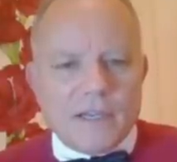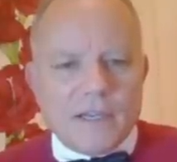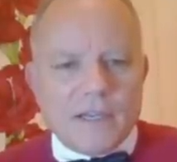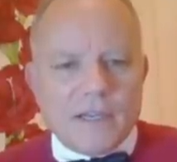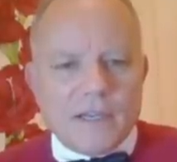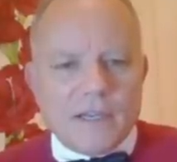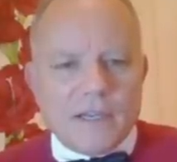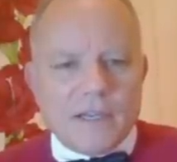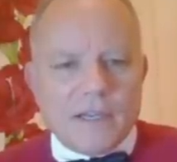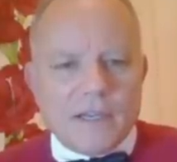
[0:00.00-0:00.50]

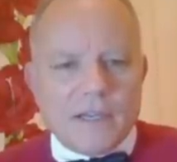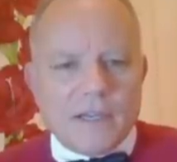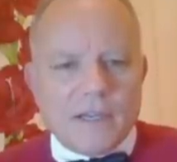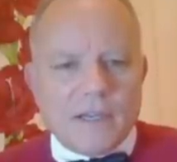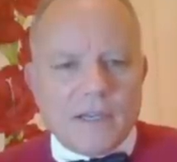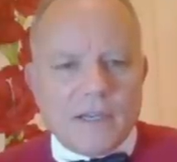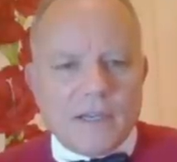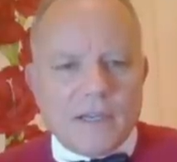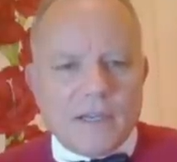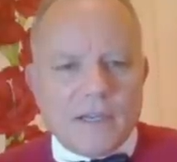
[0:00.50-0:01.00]

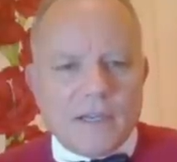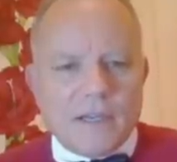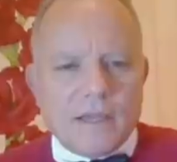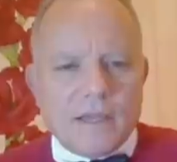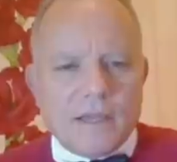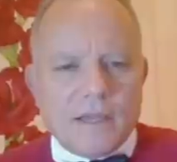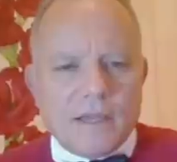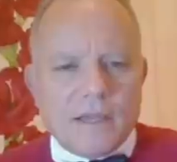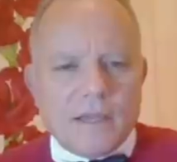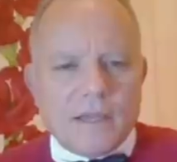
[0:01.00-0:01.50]

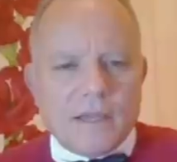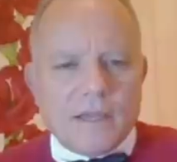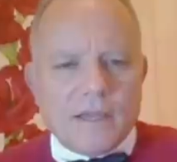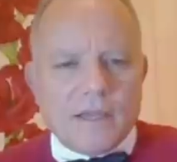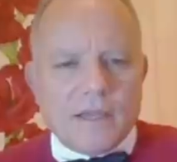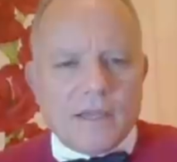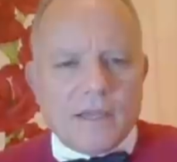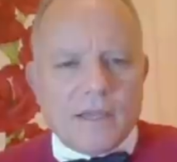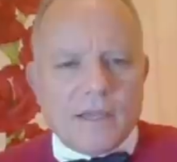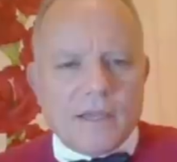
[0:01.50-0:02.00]

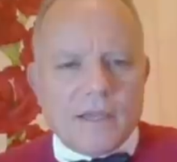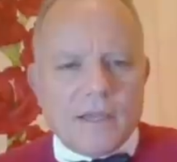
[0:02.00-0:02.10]
No one is speaking in this clip.